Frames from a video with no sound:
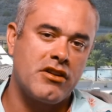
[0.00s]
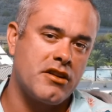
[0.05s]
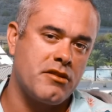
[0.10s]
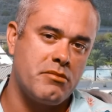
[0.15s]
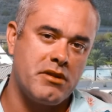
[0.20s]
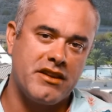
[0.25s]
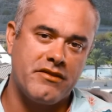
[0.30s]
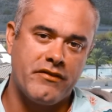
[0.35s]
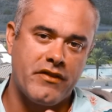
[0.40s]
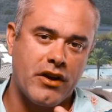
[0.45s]
going to
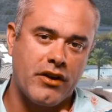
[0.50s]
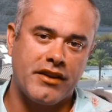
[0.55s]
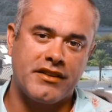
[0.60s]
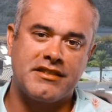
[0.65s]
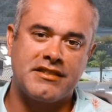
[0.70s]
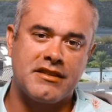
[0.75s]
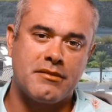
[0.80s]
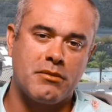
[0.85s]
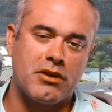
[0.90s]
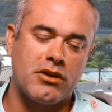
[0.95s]
be very
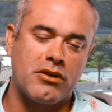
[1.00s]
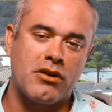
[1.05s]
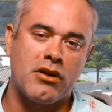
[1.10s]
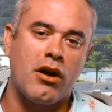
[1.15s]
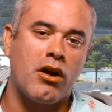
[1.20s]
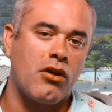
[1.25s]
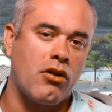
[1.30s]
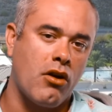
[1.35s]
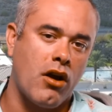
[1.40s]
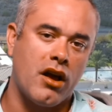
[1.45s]
similar
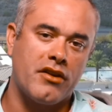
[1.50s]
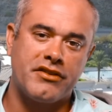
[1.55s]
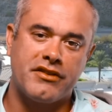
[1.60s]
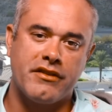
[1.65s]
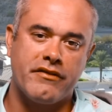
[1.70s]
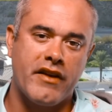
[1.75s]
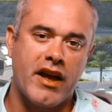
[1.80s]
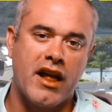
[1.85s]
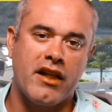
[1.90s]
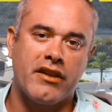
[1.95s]
across
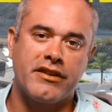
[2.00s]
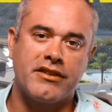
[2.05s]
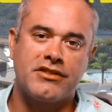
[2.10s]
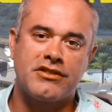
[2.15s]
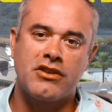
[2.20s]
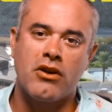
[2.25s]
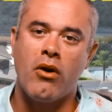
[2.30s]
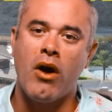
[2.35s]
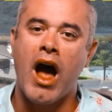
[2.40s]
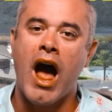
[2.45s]
the valley.
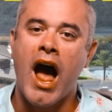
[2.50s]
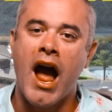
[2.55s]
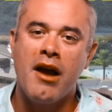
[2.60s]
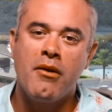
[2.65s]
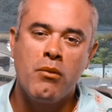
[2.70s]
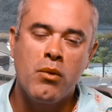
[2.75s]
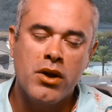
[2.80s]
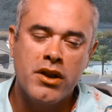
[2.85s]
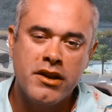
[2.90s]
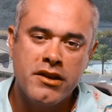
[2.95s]
So I
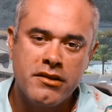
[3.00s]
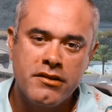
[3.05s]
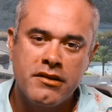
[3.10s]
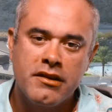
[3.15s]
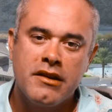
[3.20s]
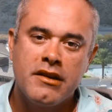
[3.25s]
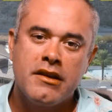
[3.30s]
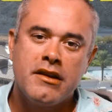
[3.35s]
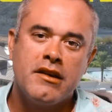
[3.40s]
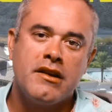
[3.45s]
wouldn't,
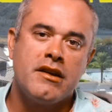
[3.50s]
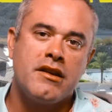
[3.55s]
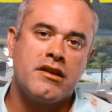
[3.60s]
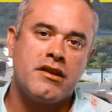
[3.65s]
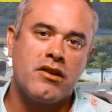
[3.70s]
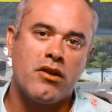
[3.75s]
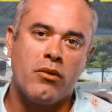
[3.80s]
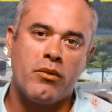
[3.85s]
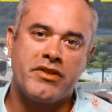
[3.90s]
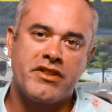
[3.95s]

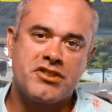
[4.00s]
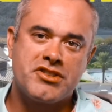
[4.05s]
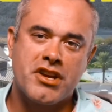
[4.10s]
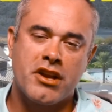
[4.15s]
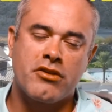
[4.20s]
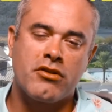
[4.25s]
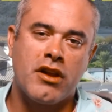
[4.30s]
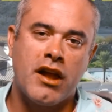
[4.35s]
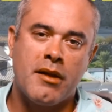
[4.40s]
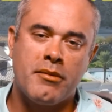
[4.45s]
you know, with the
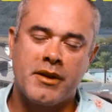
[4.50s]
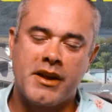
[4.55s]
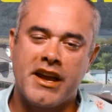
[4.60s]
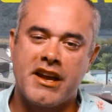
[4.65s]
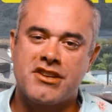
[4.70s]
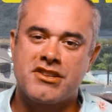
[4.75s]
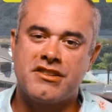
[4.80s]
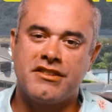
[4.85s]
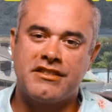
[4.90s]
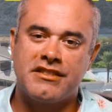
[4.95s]
general
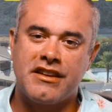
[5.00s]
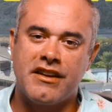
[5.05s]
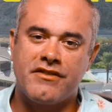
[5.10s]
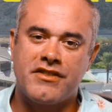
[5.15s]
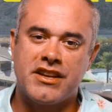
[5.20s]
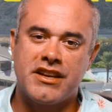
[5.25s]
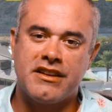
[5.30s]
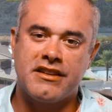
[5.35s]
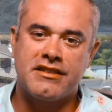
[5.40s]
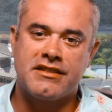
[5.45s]
obligation
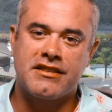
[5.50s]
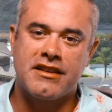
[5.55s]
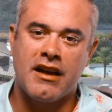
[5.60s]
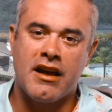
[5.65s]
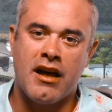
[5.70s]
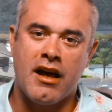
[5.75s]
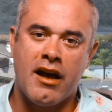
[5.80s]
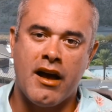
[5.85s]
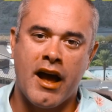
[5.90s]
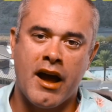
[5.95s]
CFDs,
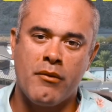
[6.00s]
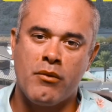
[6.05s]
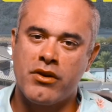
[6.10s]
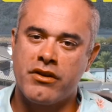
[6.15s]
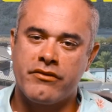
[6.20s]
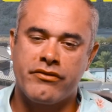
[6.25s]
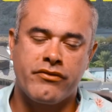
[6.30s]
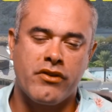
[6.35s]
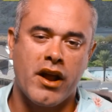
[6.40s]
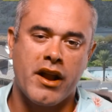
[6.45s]
I
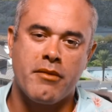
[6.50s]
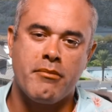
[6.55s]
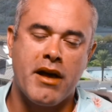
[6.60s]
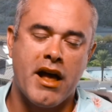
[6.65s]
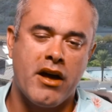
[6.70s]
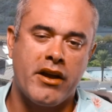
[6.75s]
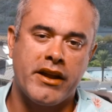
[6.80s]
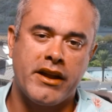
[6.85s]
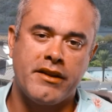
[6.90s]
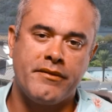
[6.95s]
wouldn't fret
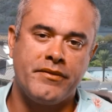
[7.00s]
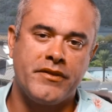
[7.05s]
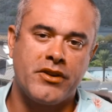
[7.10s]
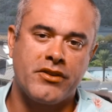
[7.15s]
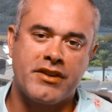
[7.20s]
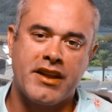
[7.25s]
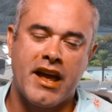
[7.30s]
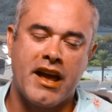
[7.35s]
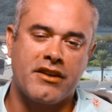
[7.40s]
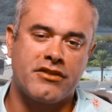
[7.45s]
about it.
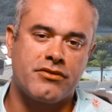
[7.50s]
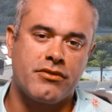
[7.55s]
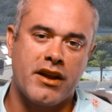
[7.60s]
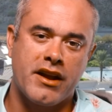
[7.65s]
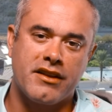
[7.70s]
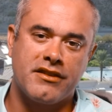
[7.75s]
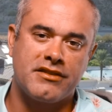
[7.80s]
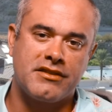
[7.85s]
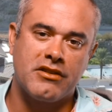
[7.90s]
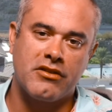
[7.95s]
Your tax
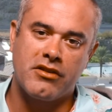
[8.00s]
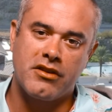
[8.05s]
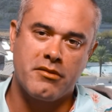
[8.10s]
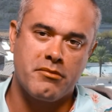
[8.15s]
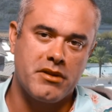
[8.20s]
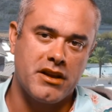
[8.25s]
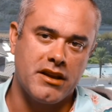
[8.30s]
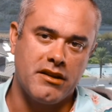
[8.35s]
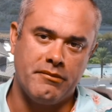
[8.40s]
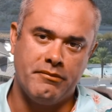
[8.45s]
rate is still going to
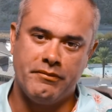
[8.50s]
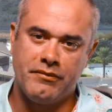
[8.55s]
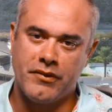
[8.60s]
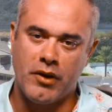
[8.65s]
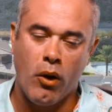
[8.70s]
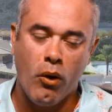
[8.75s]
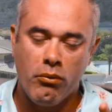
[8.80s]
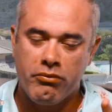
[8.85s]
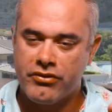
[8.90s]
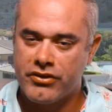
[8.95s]
be,
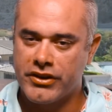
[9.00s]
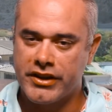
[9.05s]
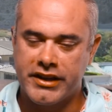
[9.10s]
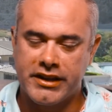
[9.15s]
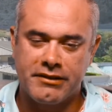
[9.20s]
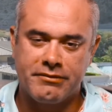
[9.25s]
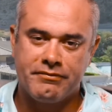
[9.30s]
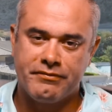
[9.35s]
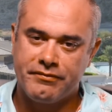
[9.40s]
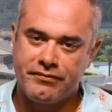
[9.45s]

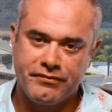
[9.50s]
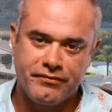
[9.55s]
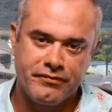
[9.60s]
hopefully,